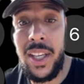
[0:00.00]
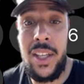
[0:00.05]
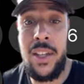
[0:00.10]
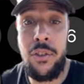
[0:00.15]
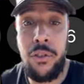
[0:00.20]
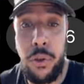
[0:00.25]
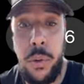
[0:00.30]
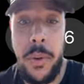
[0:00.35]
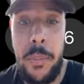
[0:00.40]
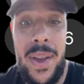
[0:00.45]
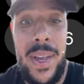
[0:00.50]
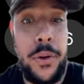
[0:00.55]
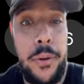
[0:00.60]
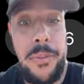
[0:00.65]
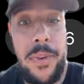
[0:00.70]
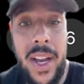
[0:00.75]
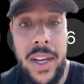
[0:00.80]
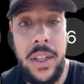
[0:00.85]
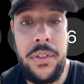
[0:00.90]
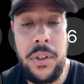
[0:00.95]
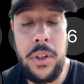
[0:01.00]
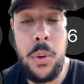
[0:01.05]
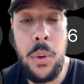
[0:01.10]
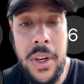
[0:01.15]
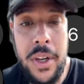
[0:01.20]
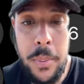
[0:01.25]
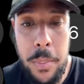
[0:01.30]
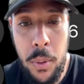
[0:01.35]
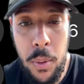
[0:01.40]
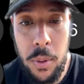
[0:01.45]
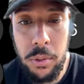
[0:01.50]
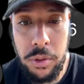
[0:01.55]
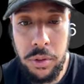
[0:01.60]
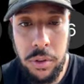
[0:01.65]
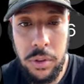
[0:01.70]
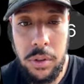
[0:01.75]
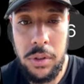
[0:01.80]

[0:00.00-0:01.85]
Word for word: into the Pendle Finance liquidity pools,